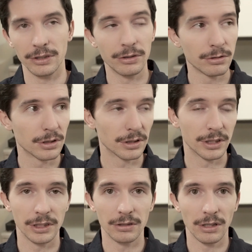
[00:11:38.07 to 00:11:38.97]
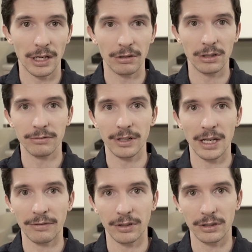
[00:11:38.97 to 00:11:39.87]
And usually I don't even
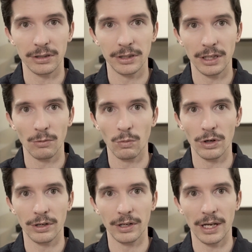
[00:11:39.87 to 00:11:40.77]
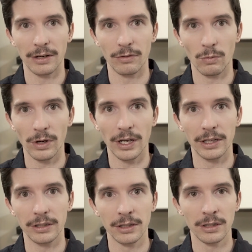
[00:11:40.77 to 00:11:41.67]
have to get one out of the
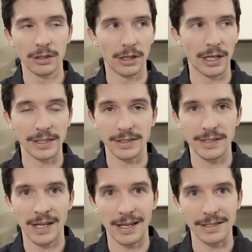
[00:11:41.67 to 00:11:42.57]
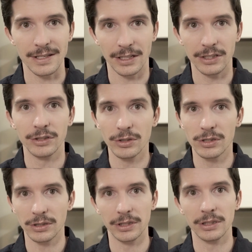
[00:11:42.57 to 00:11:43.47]
way uh, as a test. I can
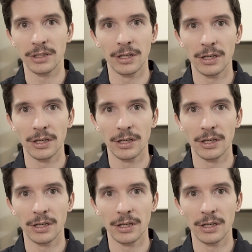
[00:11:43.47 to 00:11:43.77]
usually